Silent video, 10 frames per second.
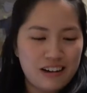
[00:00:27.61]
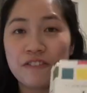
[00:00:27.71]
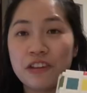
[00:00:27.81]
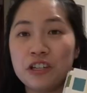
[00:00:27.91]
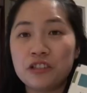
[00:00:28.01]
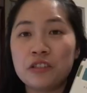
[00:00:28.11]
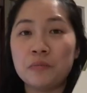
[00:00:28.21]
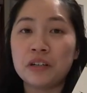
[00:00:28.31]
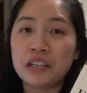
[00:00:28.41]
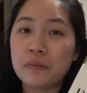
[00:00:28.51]
I finished this
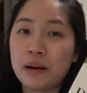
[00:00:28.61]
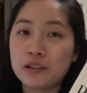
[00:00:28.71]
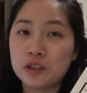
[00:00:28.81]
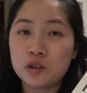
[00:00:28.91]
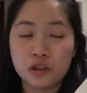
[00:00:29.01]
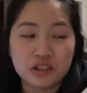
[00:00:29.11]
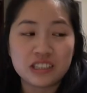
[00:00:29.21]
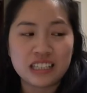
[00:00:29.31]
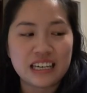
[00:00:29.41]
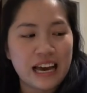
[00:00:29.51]
book in about
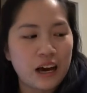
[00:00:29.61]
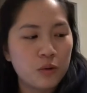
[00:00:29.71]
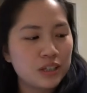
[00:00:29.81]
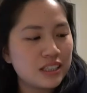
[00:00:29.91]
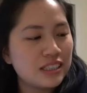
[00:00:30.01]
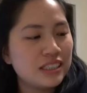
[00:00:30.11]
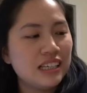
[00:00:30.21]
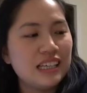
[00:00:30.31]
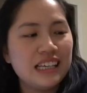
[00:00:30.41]
13 hours.